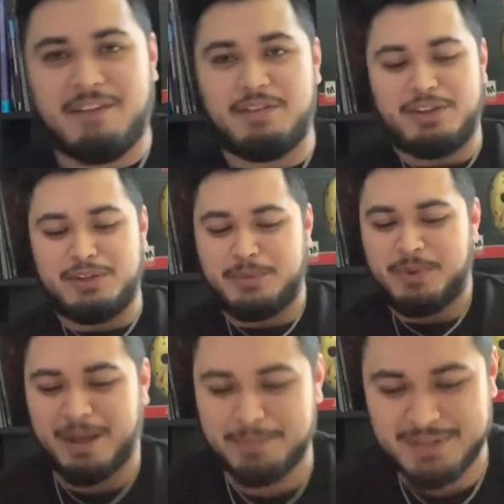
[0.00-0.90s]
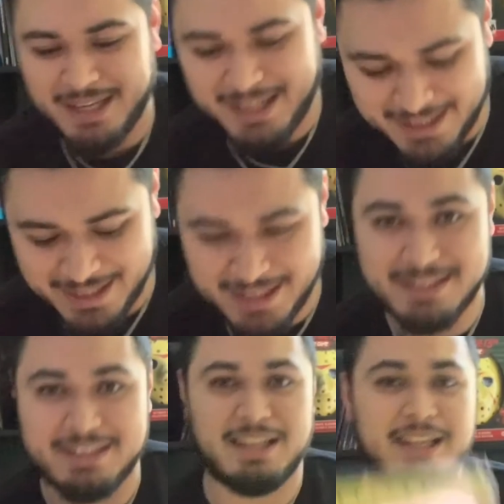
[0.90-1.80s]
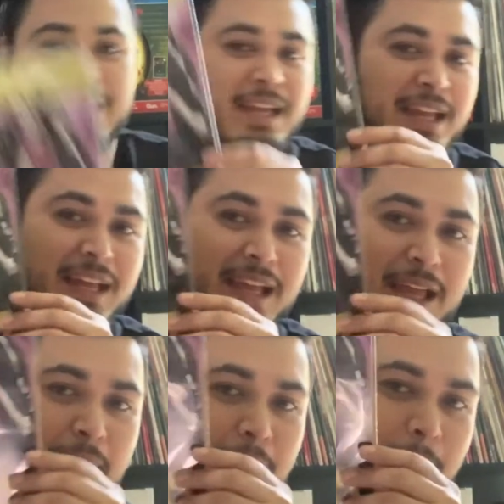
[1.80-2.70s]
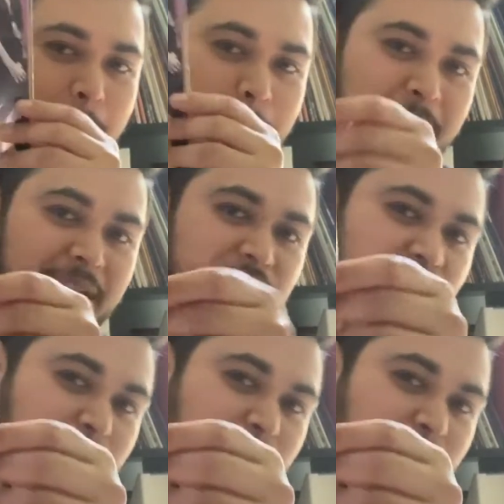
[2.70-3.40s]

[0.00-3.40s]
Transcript: of the new update is Pitch